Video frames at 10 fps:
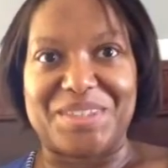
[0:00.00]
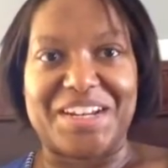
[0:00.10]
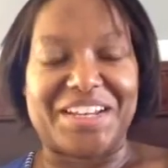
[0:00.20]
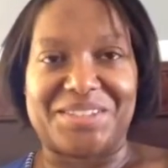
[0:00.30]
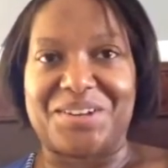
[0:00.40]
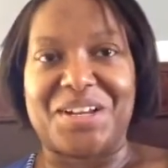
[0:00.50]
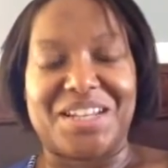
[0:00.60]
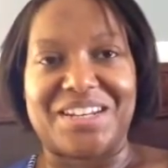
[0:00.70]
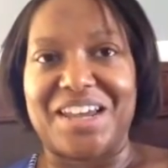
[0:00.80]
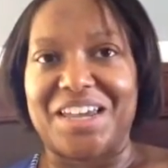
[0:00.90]
that I
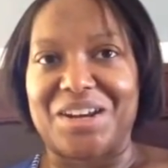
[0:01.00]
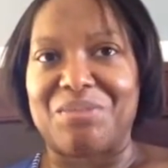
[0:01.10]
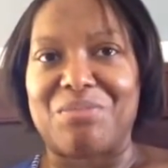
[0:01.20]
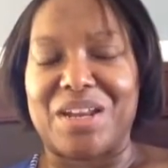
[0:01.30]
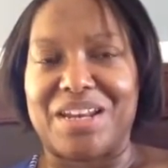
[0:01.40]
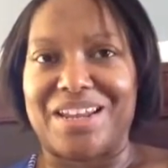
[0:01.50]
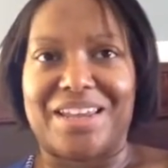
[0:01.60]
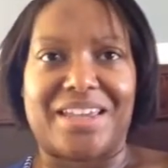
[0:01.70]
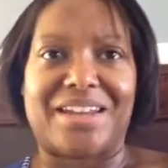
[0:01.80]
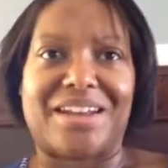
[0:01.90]
started a diet on
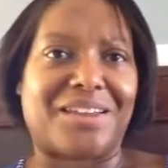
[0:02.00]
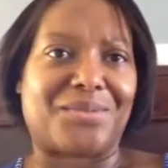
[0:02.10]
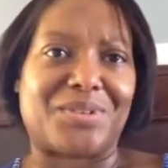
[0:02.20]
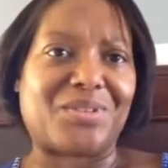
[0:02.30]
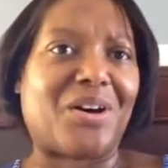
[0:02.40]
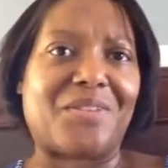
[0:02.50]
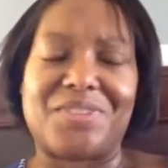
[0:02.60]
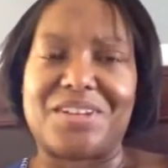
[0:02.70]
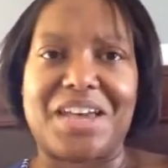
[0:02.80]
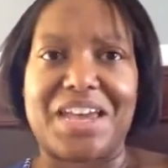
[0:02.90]
Monday and I was
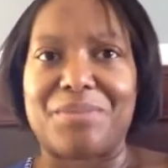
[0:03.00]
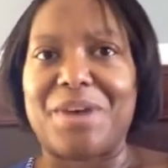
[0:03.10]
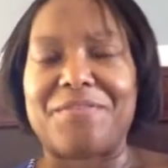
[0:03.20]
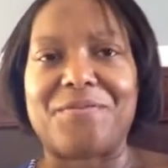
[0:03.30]
off the diet by